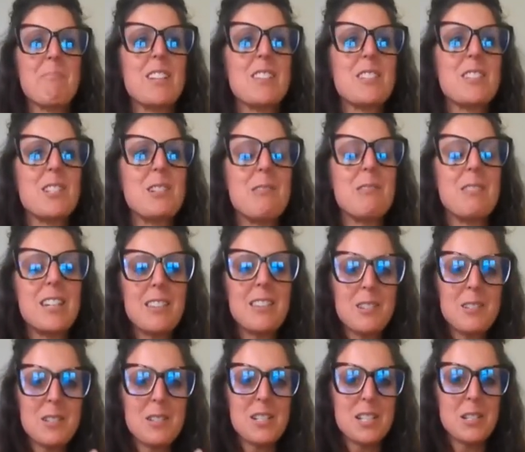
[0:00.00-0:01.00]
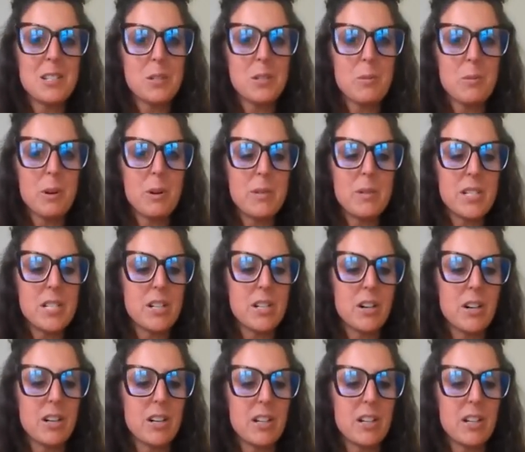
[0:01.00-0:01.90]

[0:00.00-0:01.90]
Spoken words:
So Ethos is where we started.